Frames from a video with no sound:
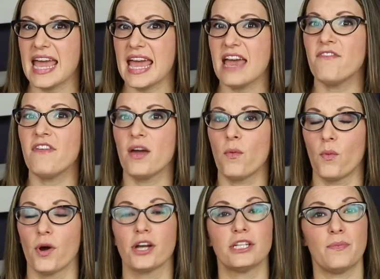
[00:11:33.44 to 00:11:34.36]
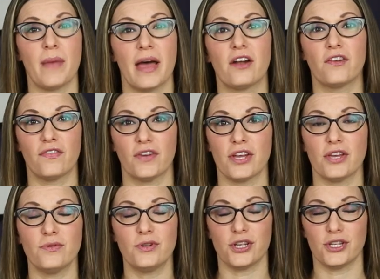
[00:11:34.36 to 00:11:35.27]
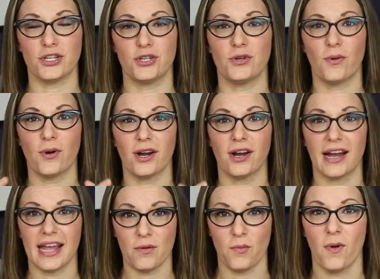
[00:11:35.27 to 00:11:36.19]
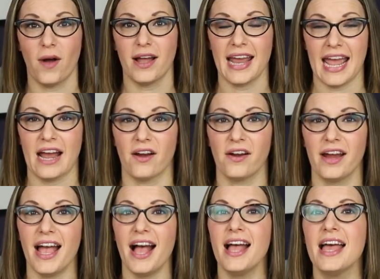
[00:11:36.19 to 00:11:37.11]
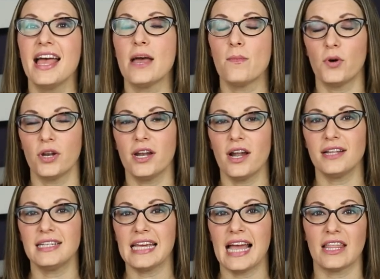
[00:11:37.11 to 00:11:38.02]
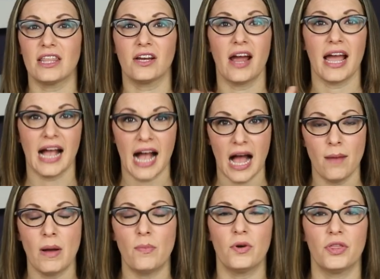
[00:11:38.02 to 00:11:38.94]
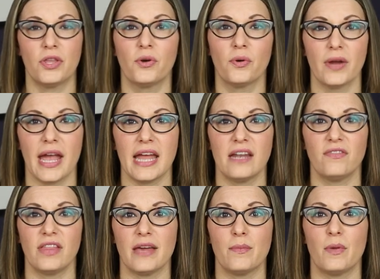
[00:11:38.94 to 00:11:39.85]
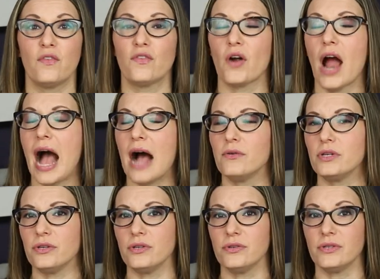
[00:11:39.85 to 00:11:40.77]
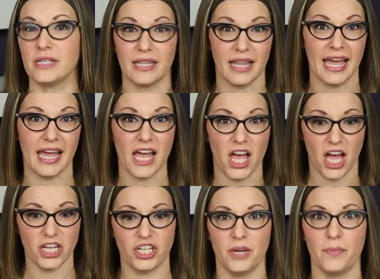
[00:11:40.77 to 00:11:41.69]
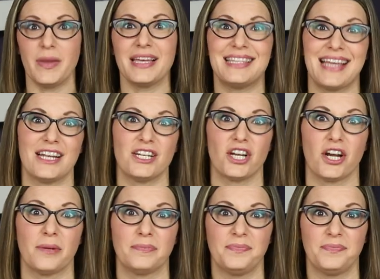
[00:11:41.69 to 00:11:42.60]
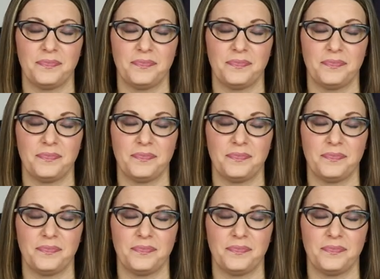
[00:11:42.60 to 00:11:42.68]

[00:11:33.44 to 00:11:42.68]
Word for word: If it works better for you to store in one area, put it all together and come up with a creative label for how you use it, like a shipping center.